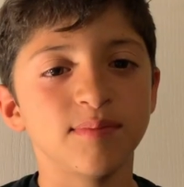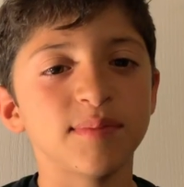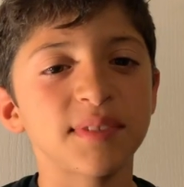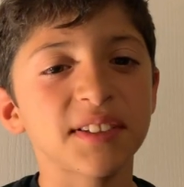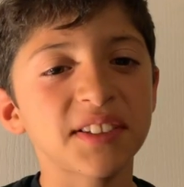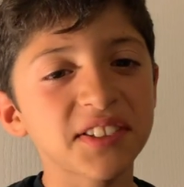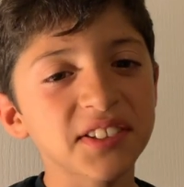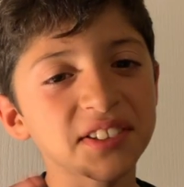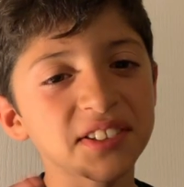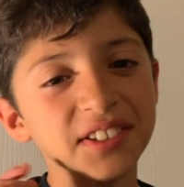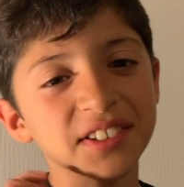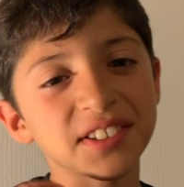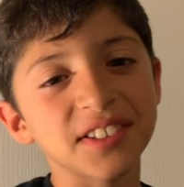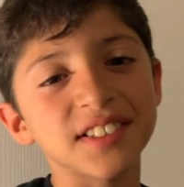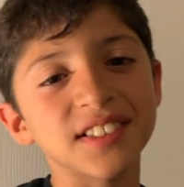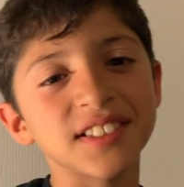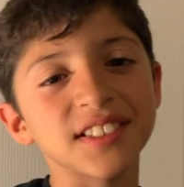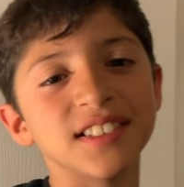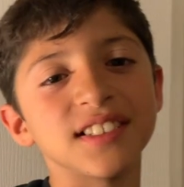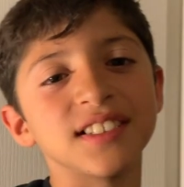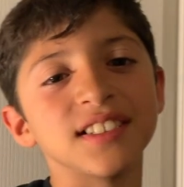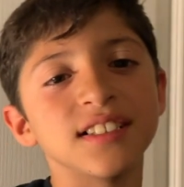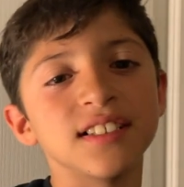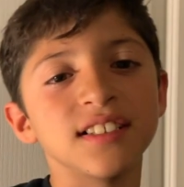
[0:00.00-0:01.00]
Make sure
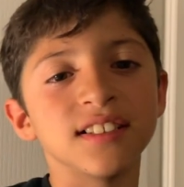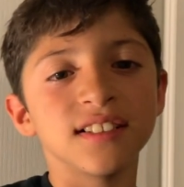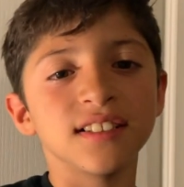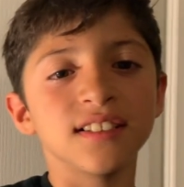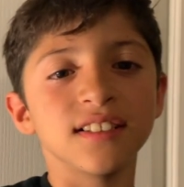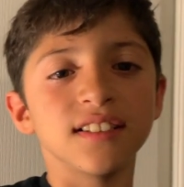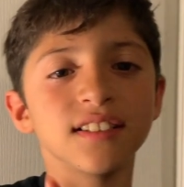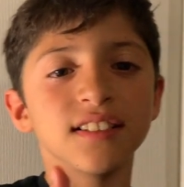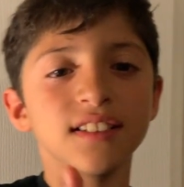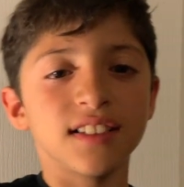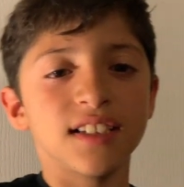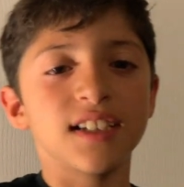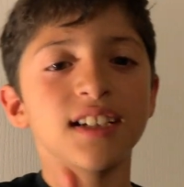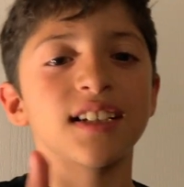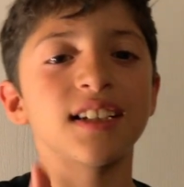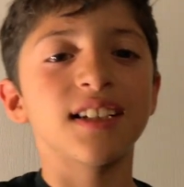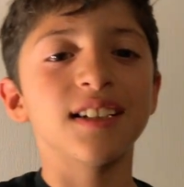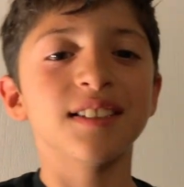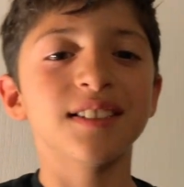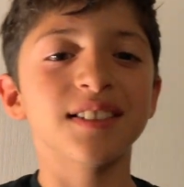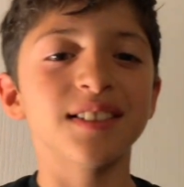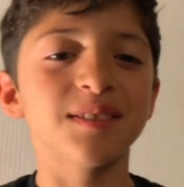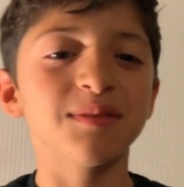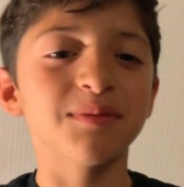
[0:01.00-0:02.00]
to like
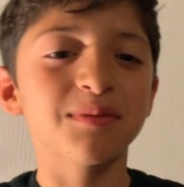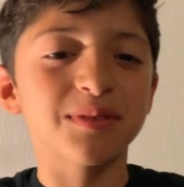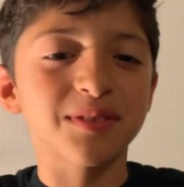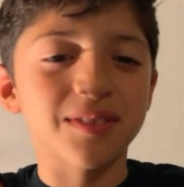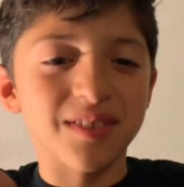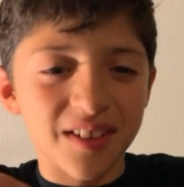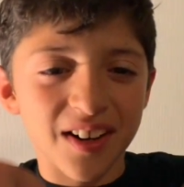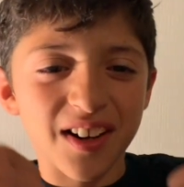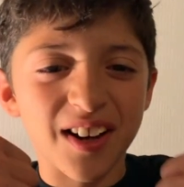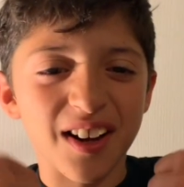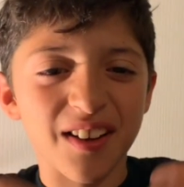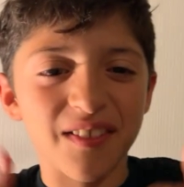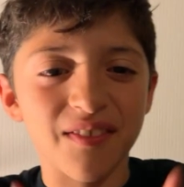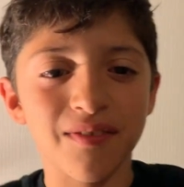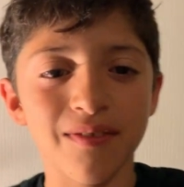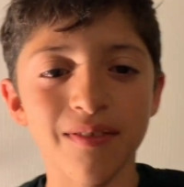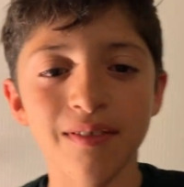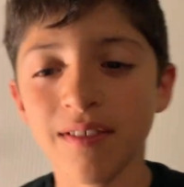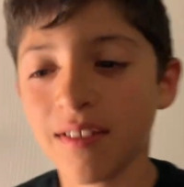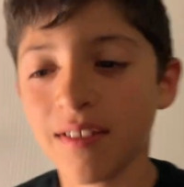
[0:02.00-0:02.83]
and subscribe.